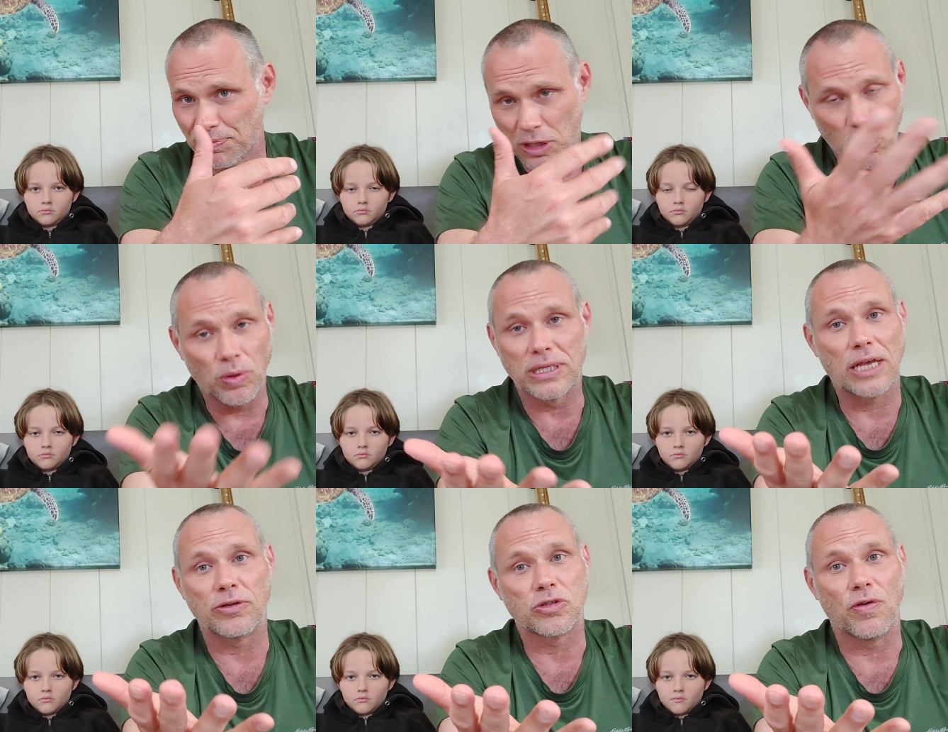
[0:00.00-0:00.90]
Speaker 1: could only
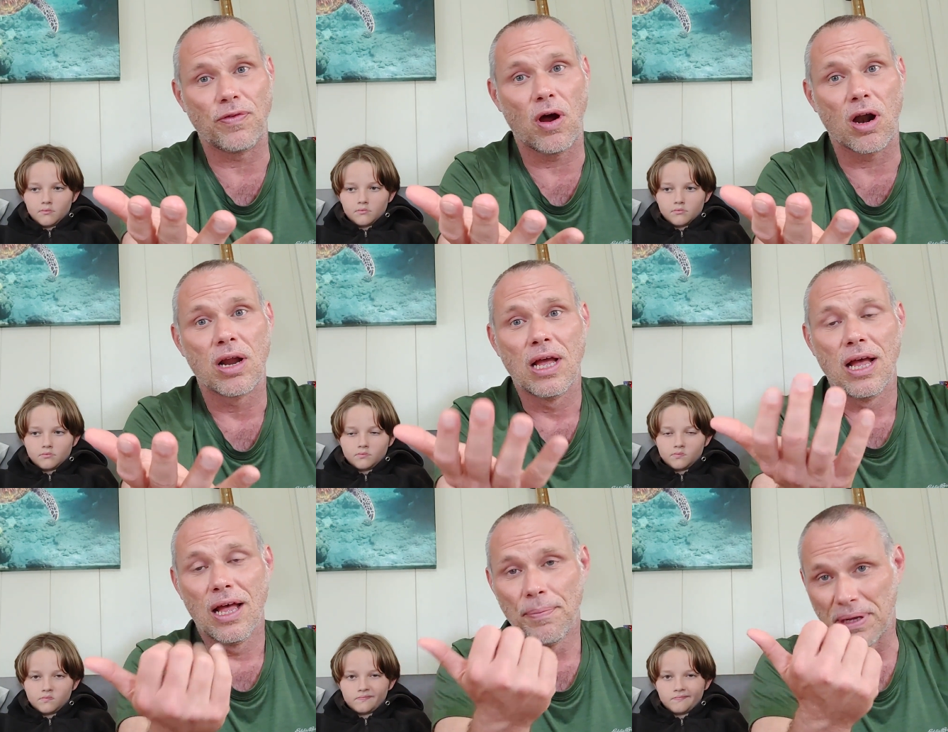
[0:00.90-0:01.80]
take you so far
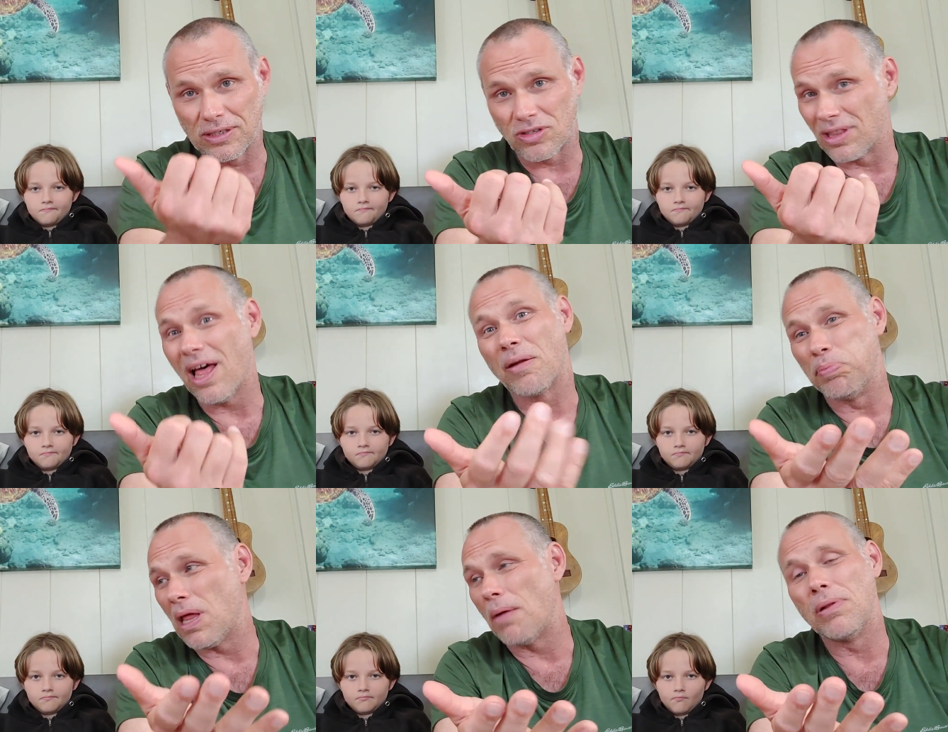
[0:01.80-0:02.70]
because there's a lot of
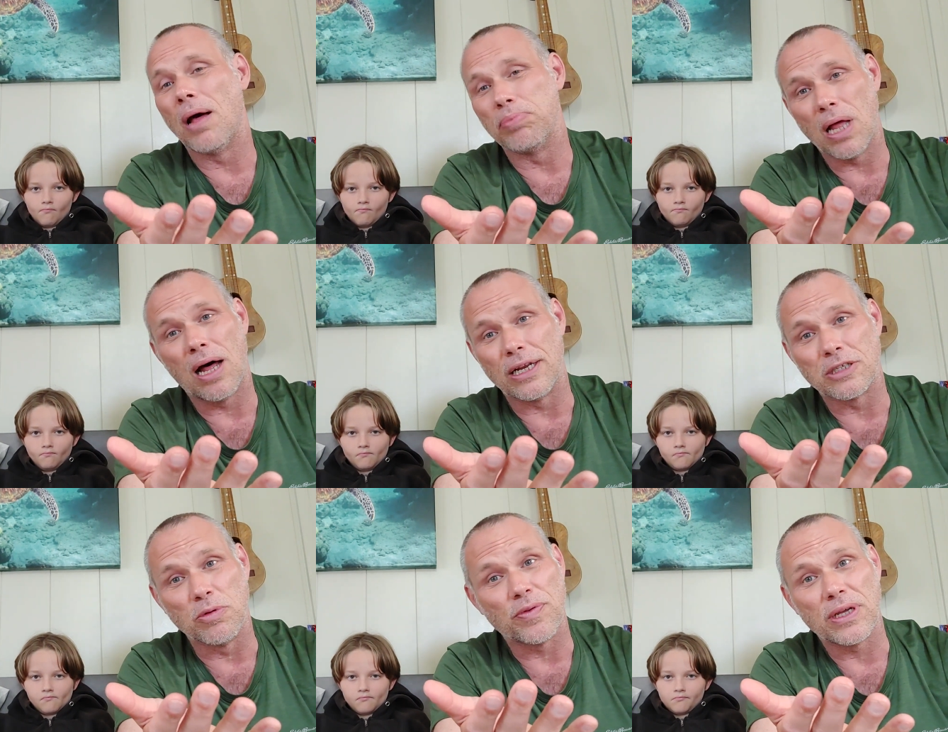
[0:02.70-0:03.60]
blah, blah, blah in
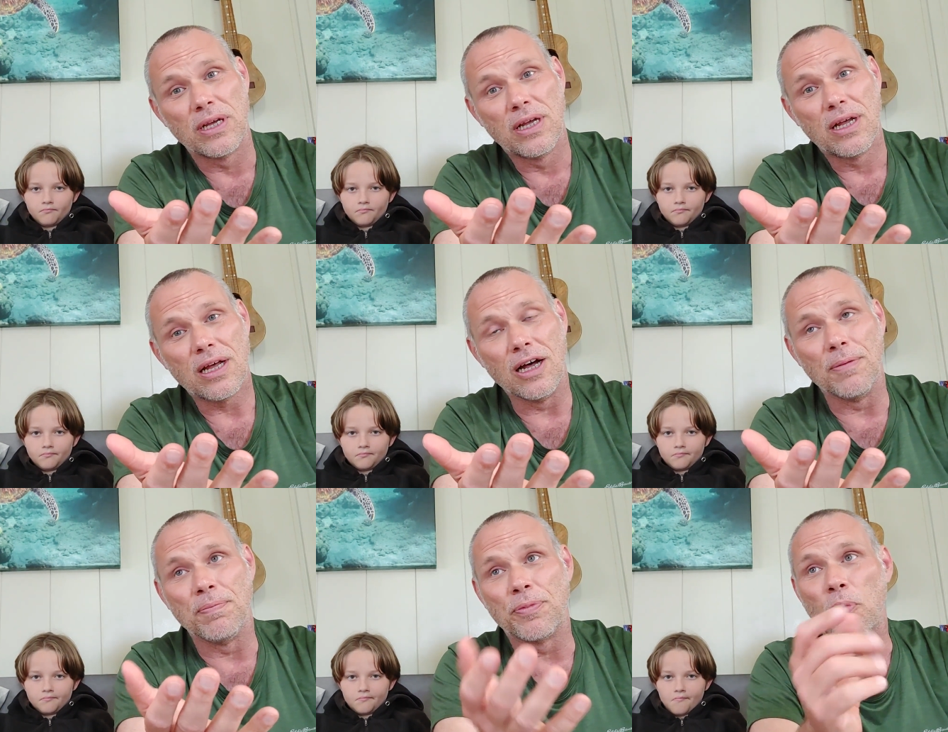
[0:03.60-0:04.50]
this movie.
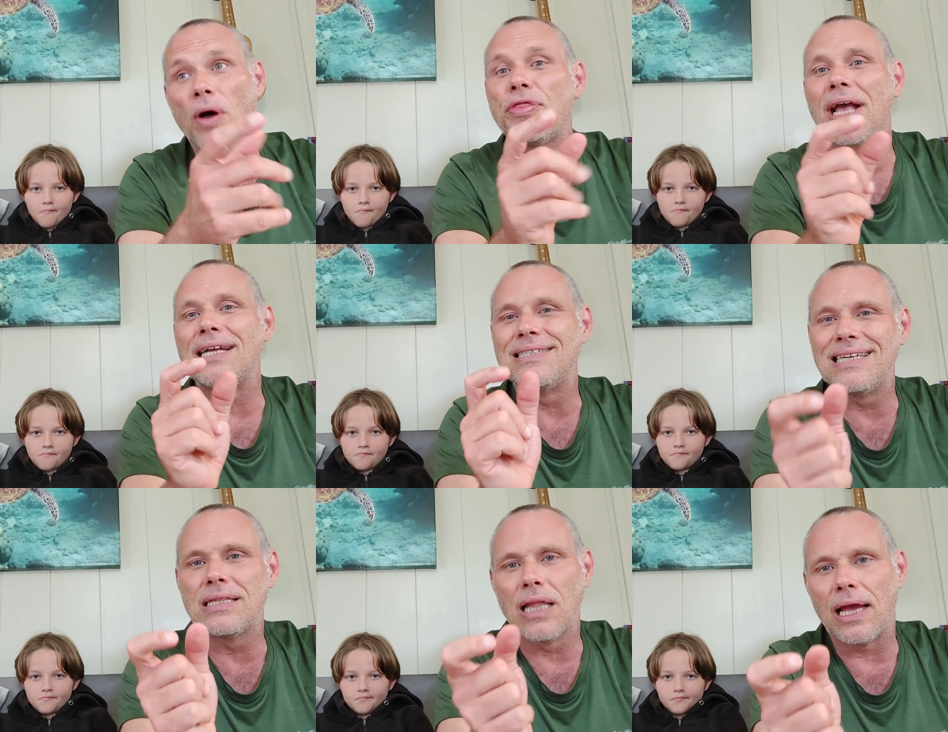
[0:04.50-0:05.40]
Um, the one thing I
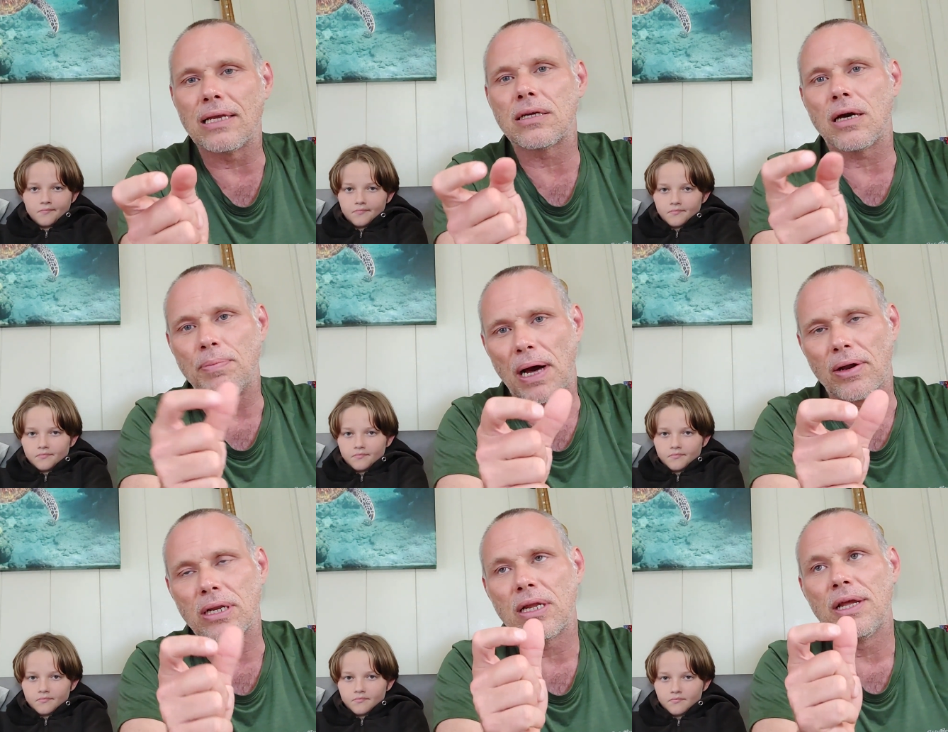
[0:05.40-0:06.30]
did like about
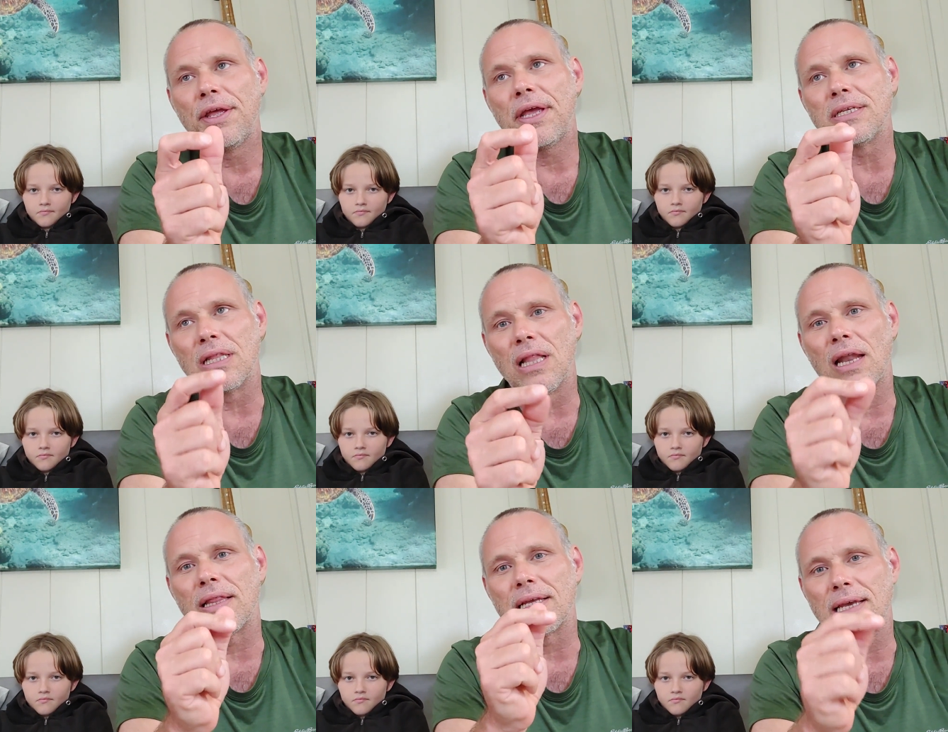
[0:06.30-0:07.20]
it is a lot
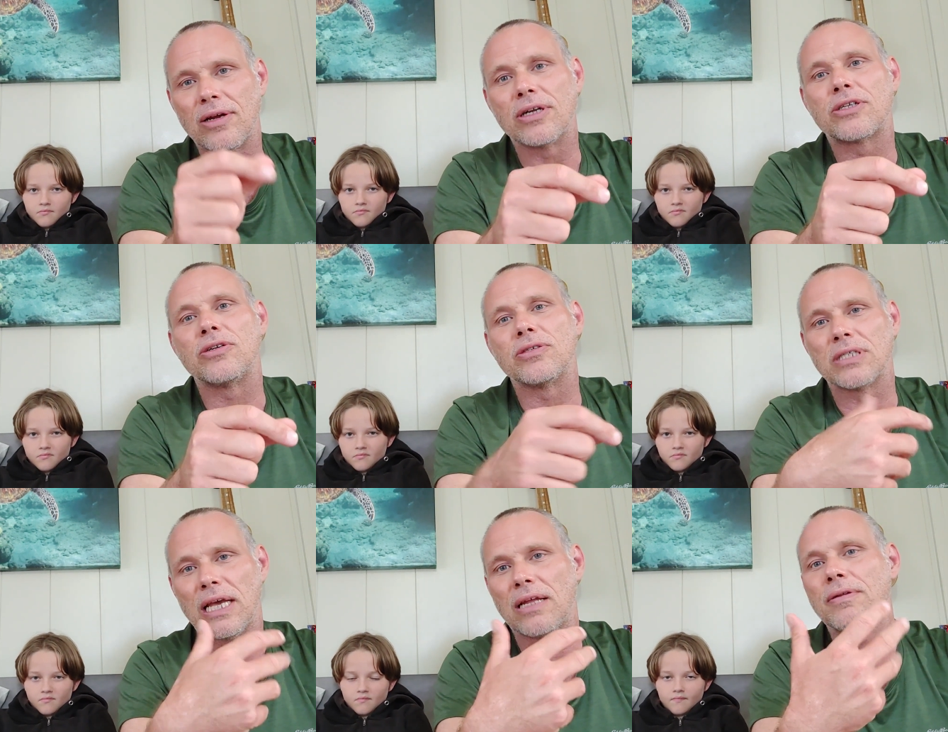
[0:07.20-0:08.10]
of the characters
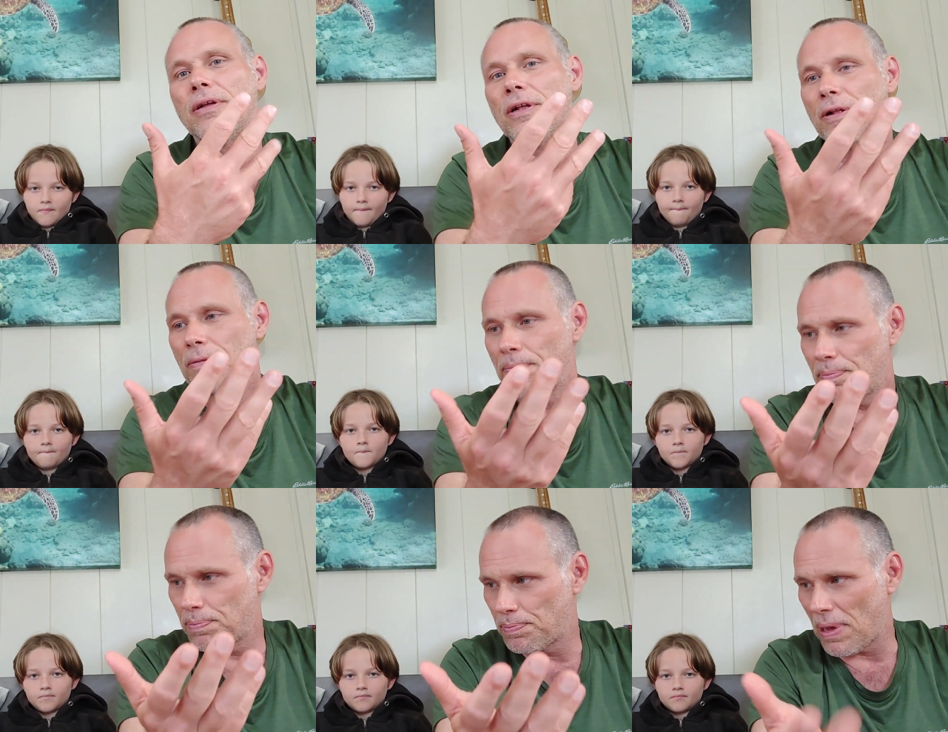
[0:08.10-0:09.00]
get
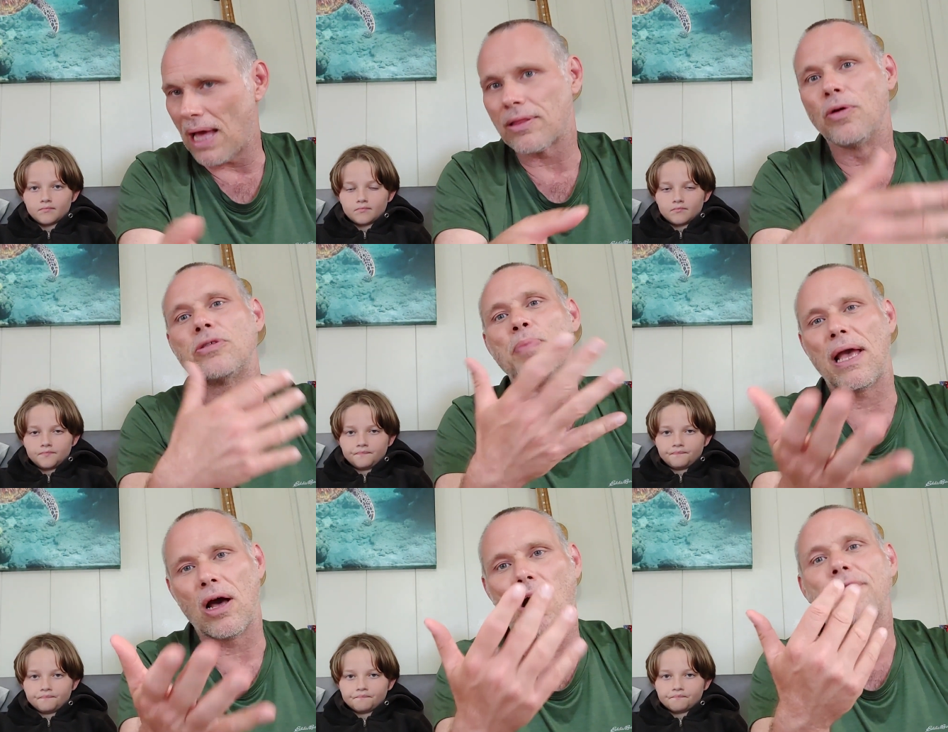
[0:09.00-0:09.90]
pathos
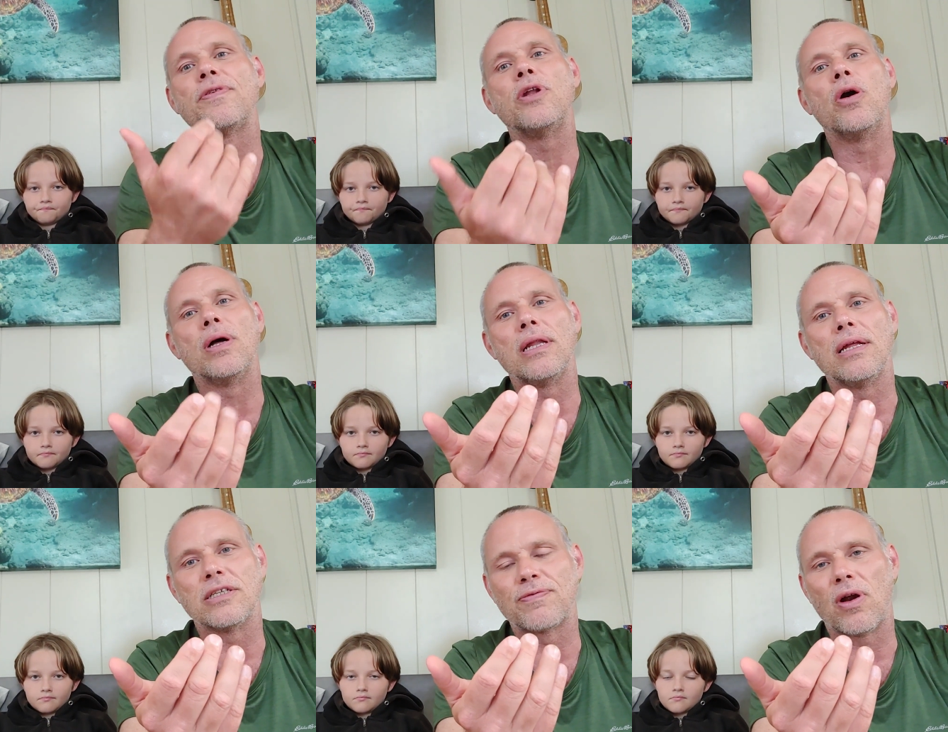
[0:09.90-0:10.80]
payoff, you know, and,
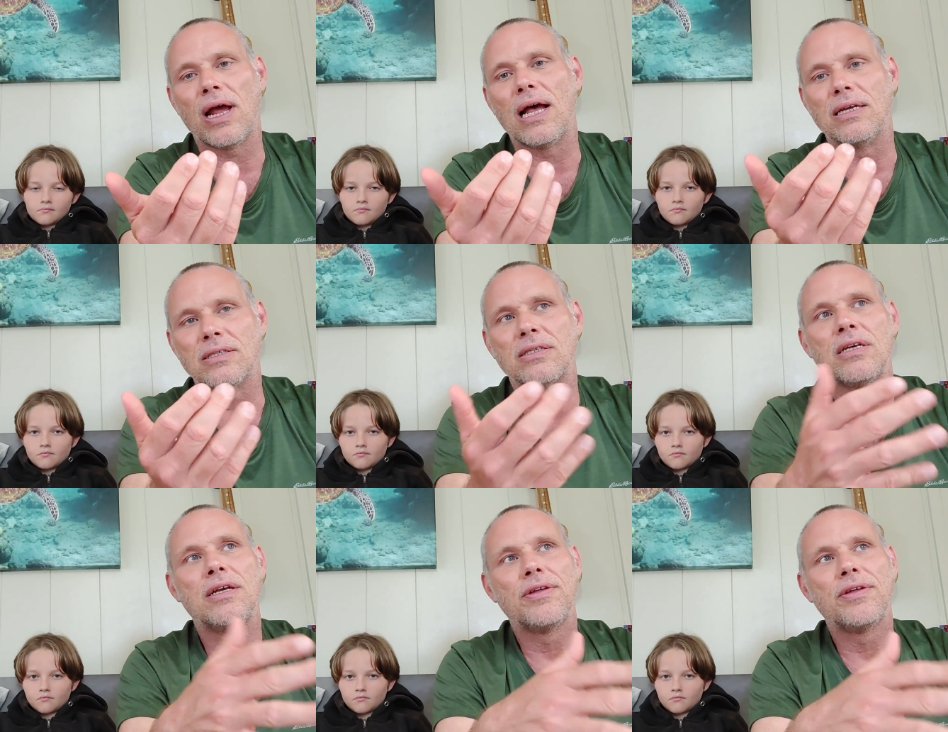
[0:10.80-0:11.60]
and as far as